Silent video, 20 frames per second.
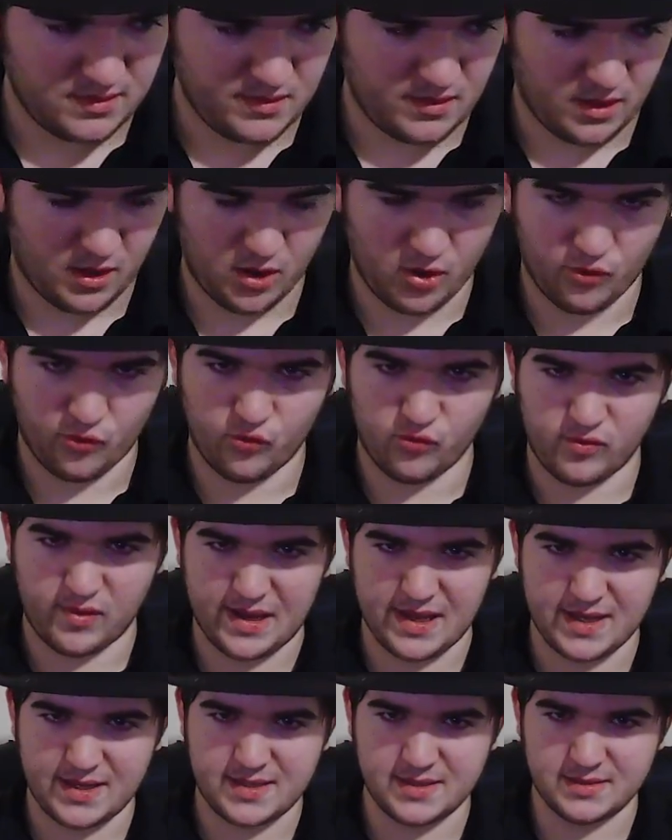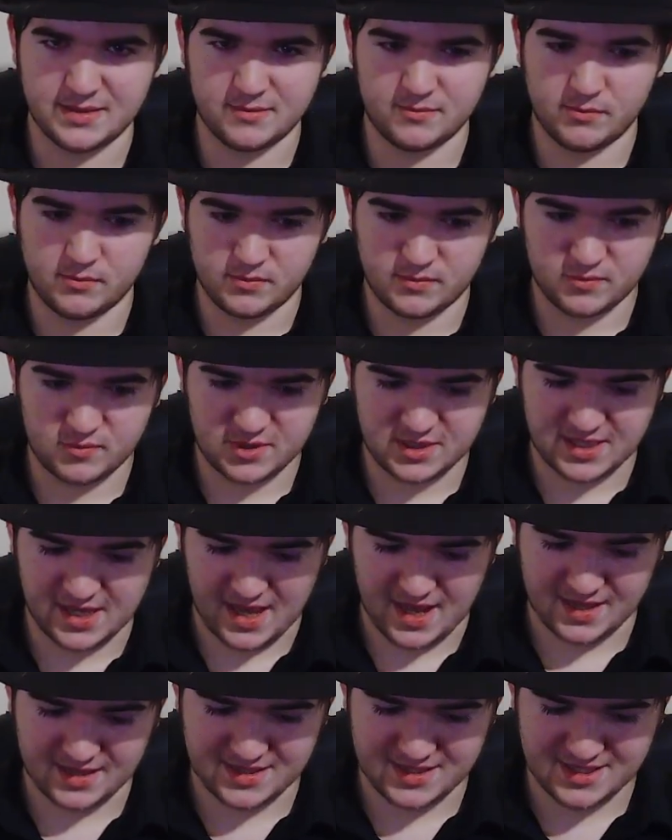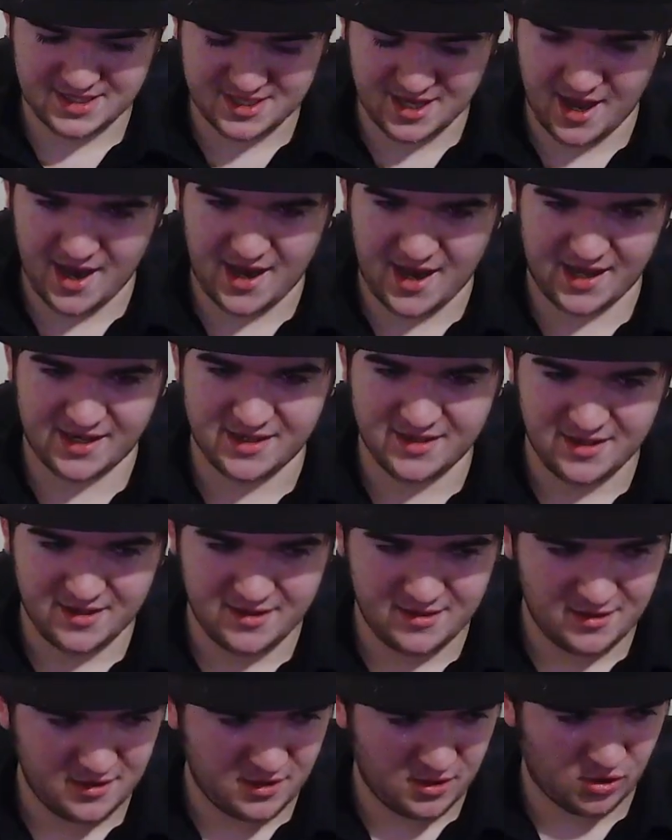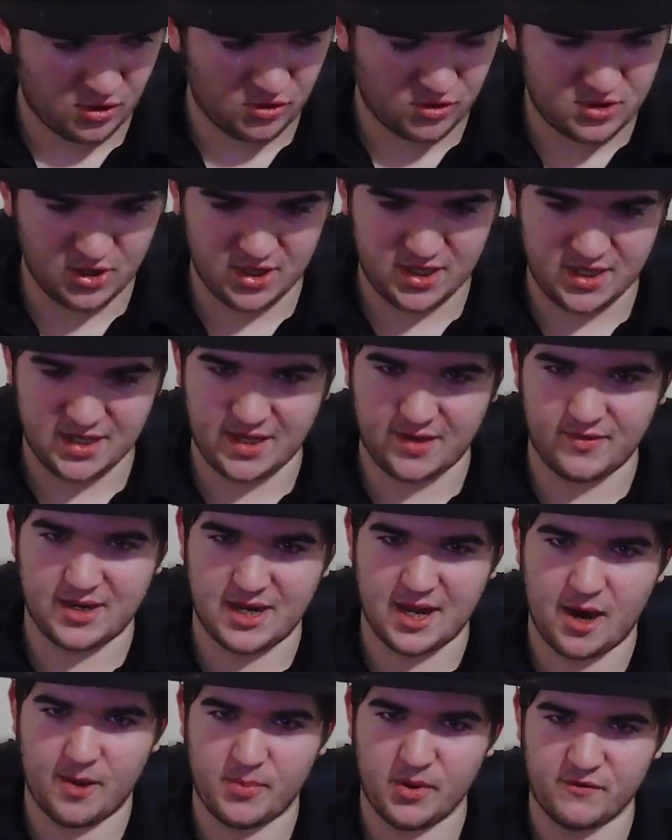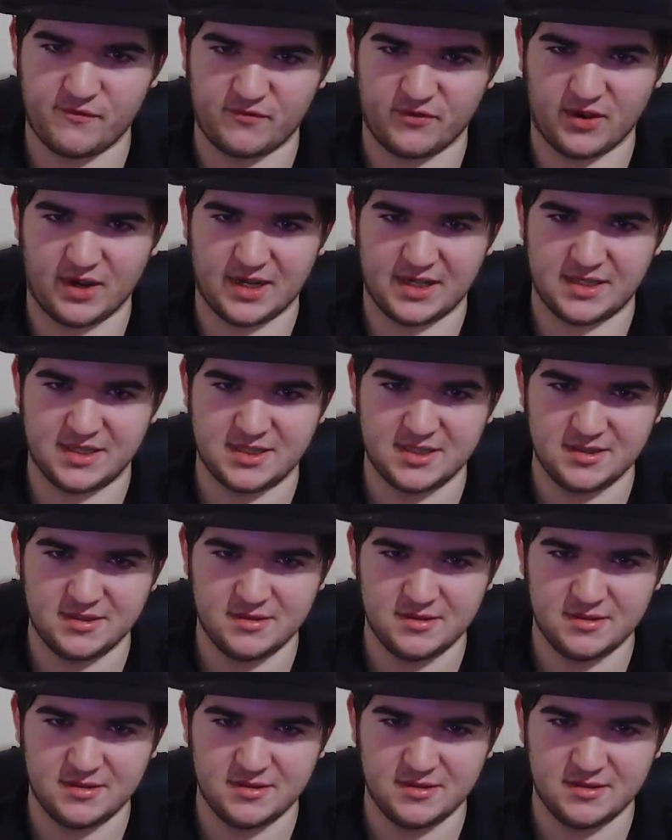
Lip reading: A weak, sad sod who couldn't even help a friend,